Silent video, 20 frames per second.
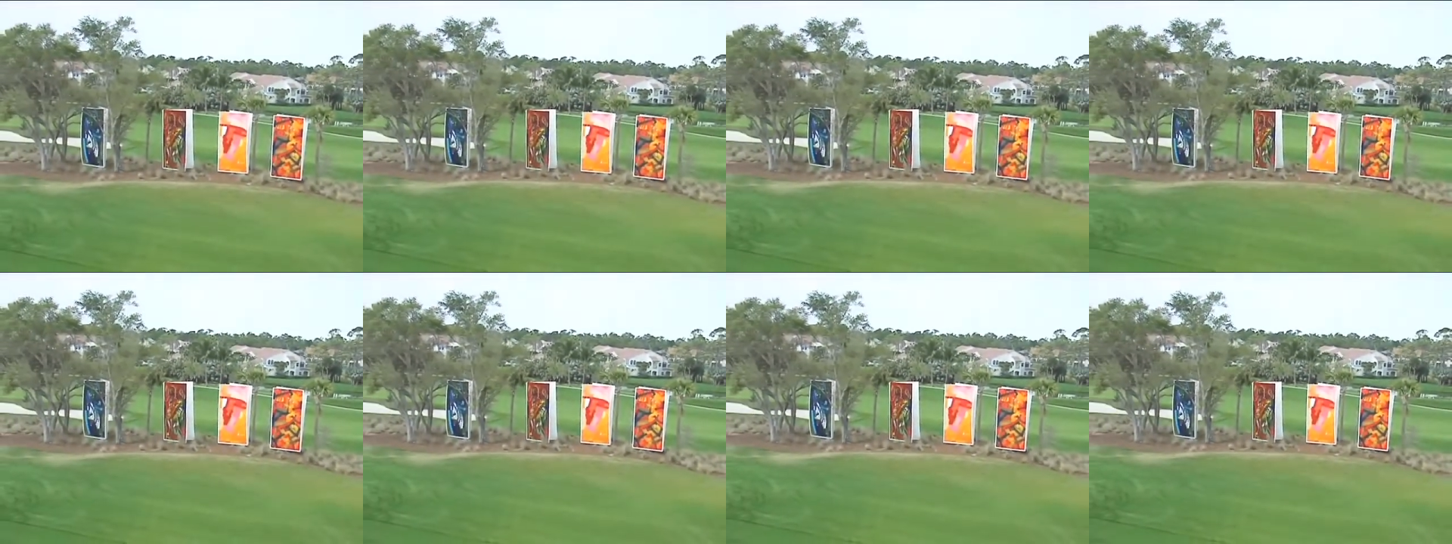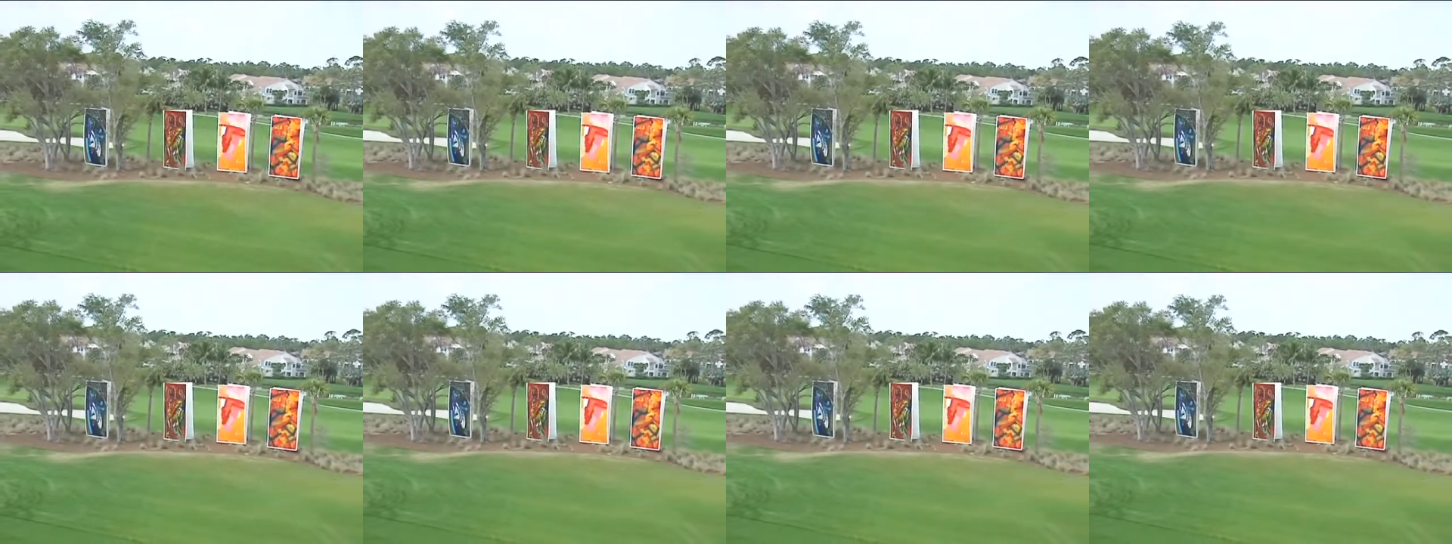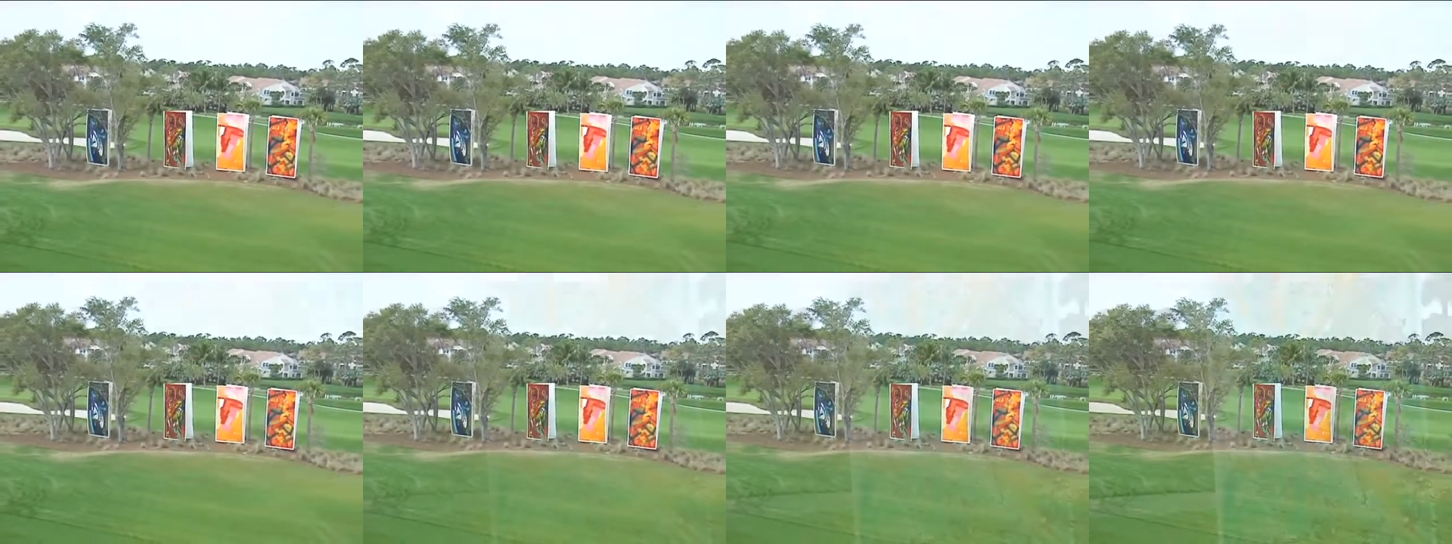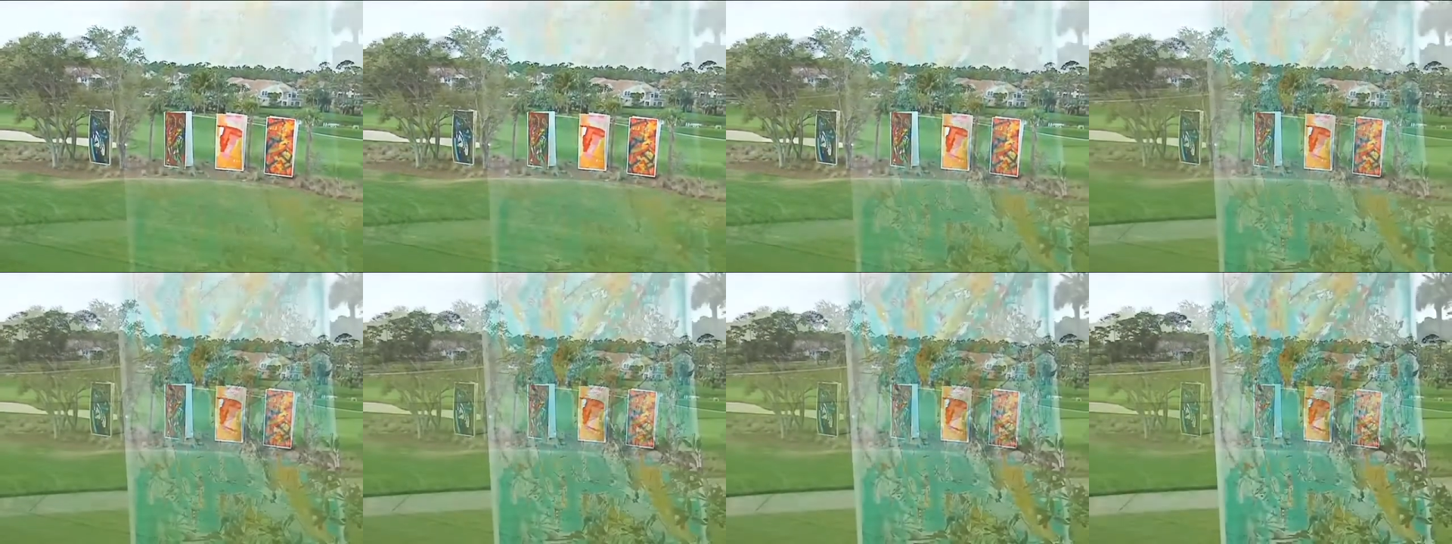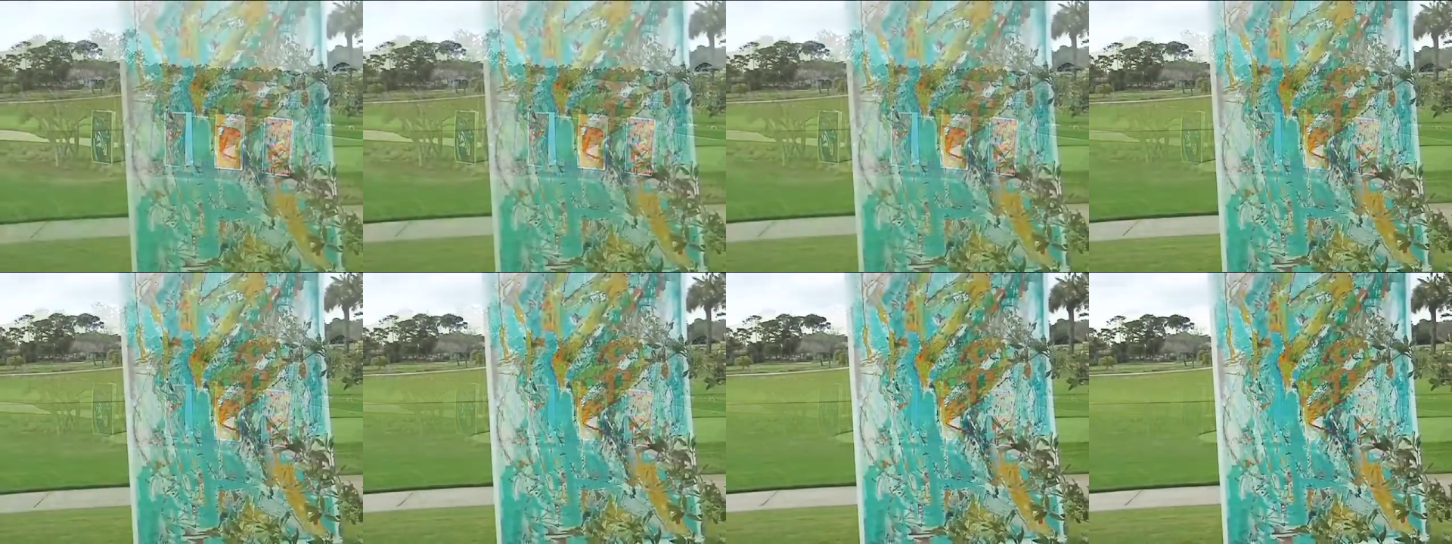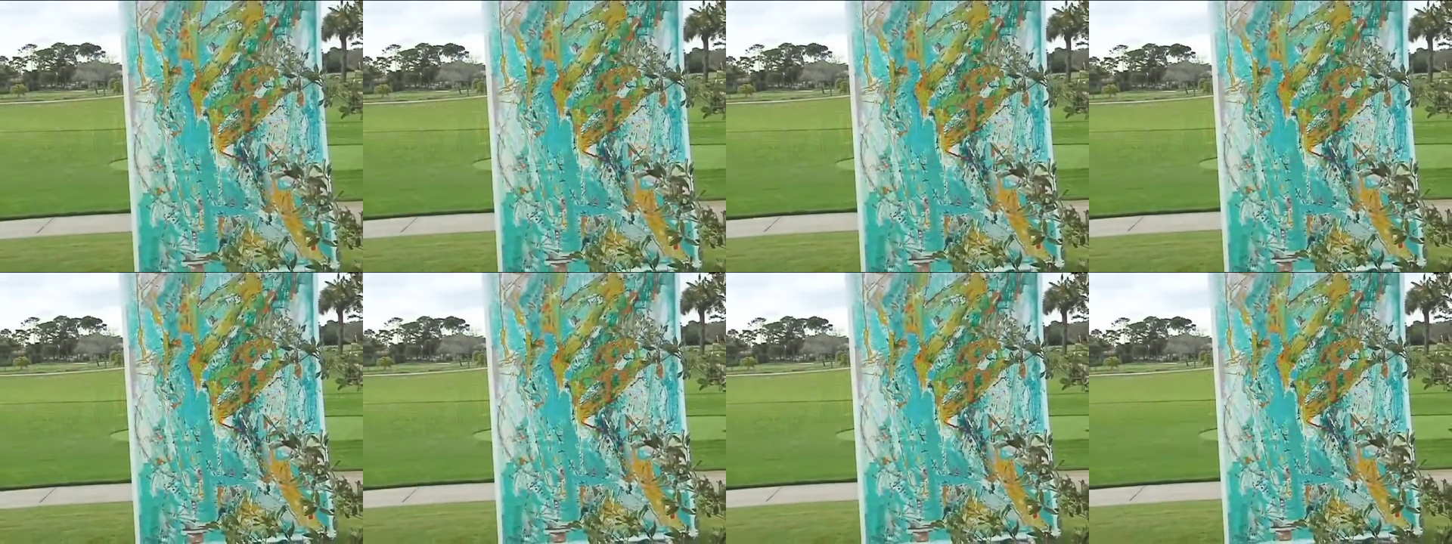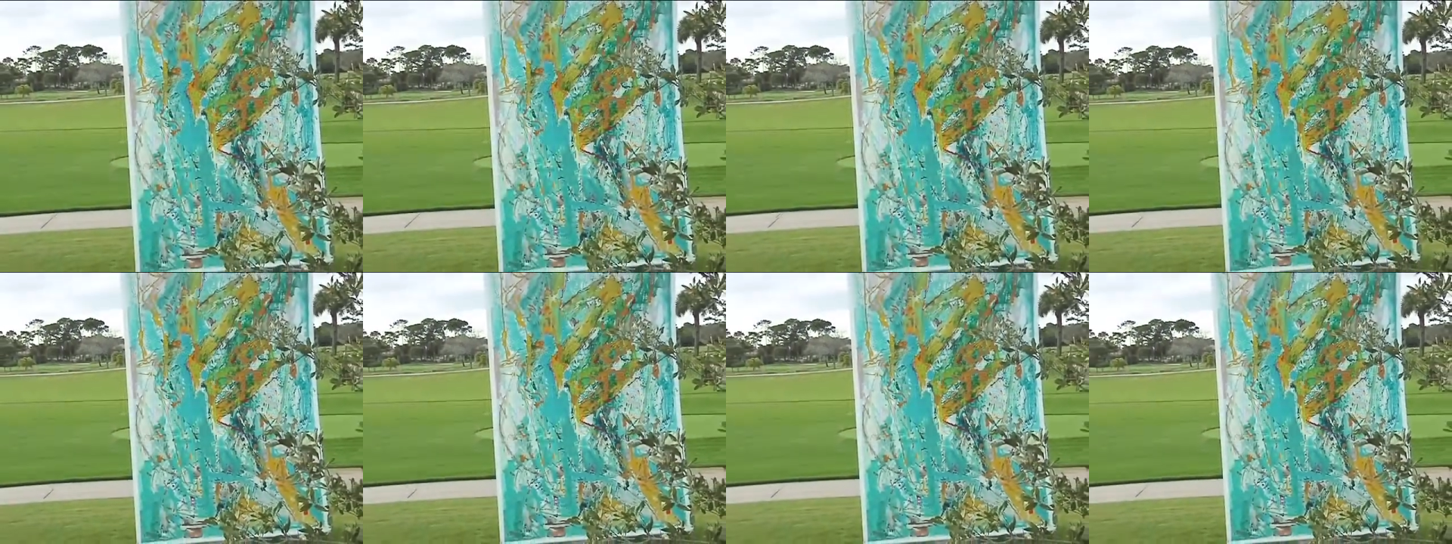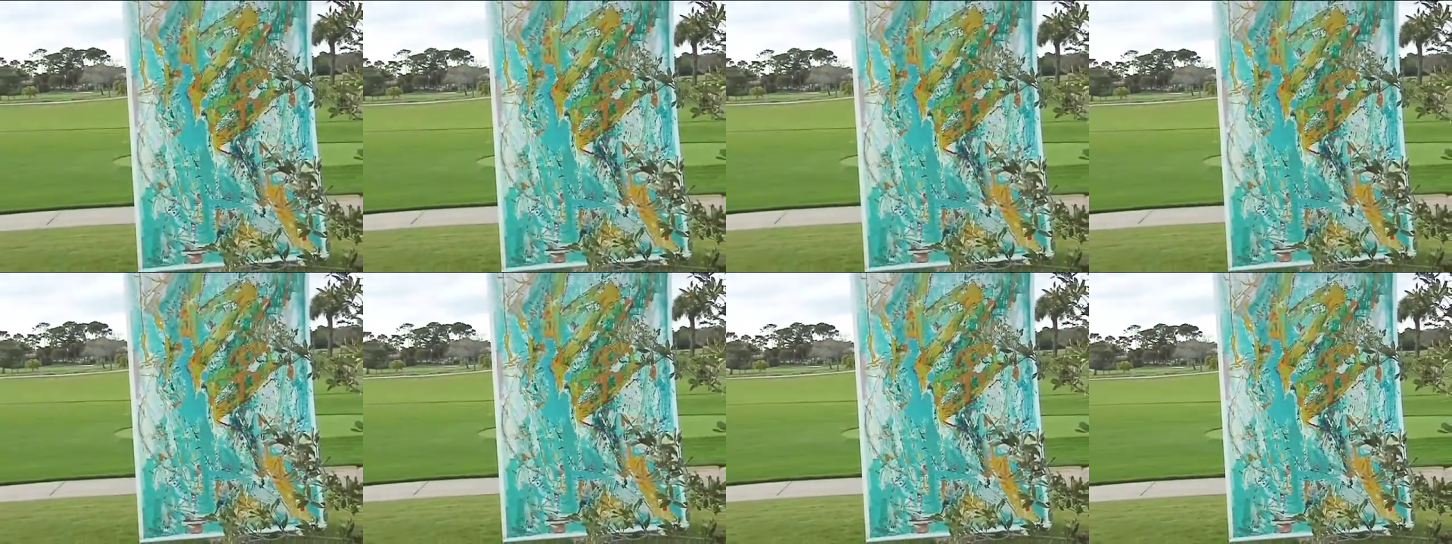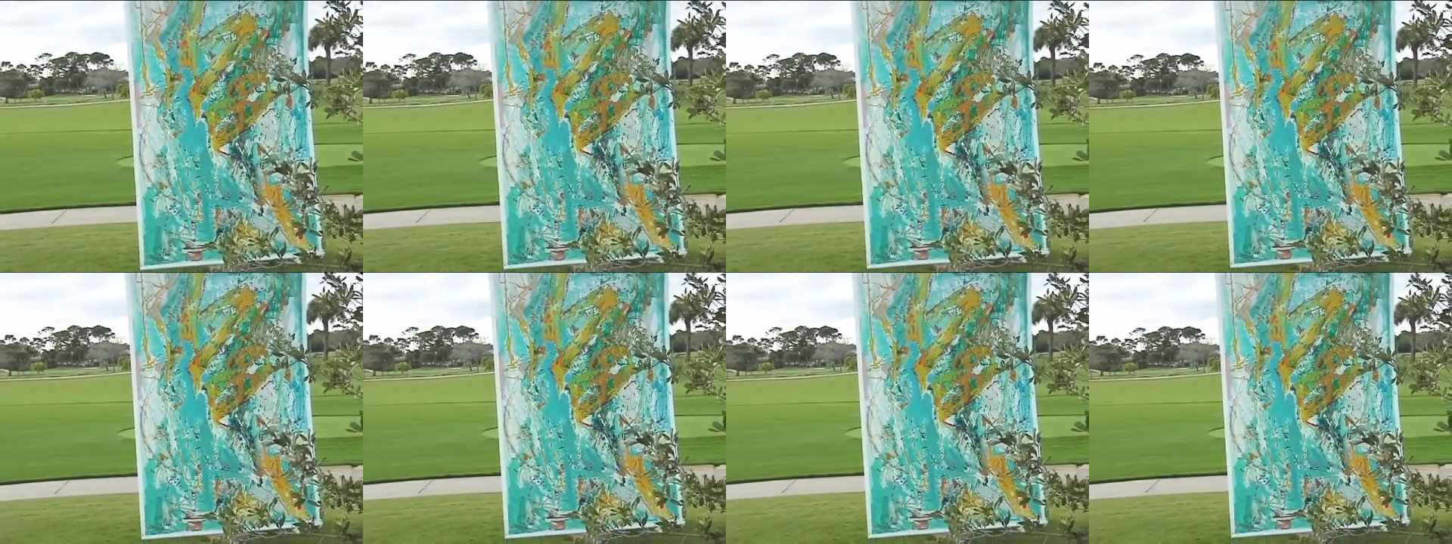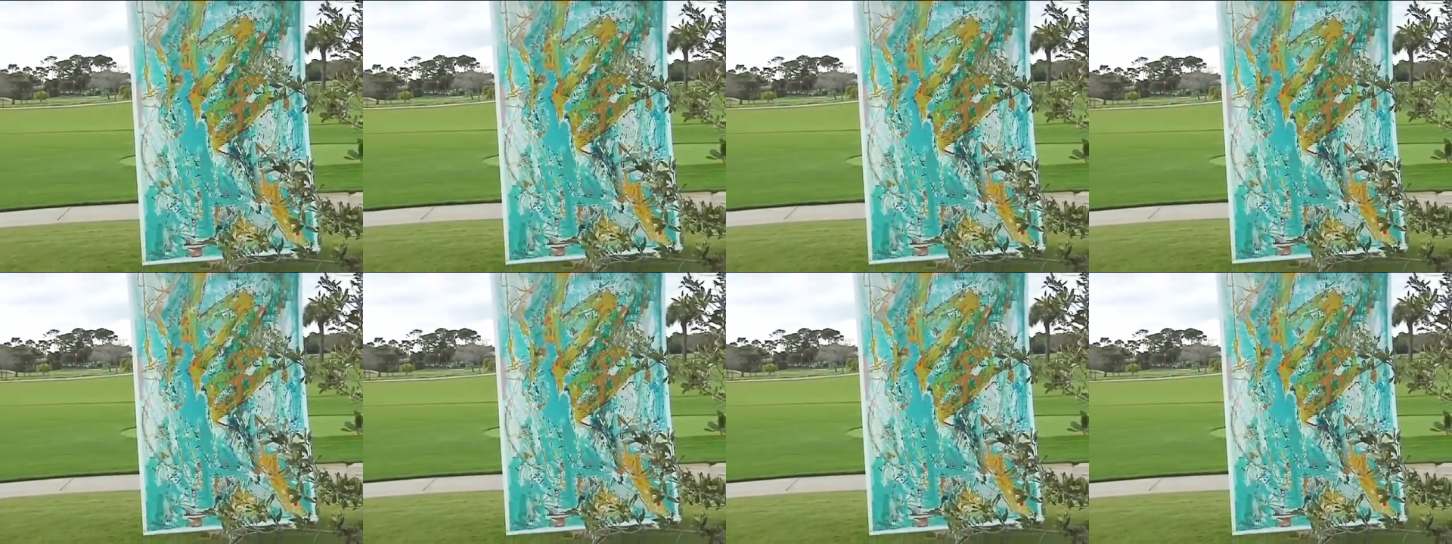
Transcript: (no speaker visible)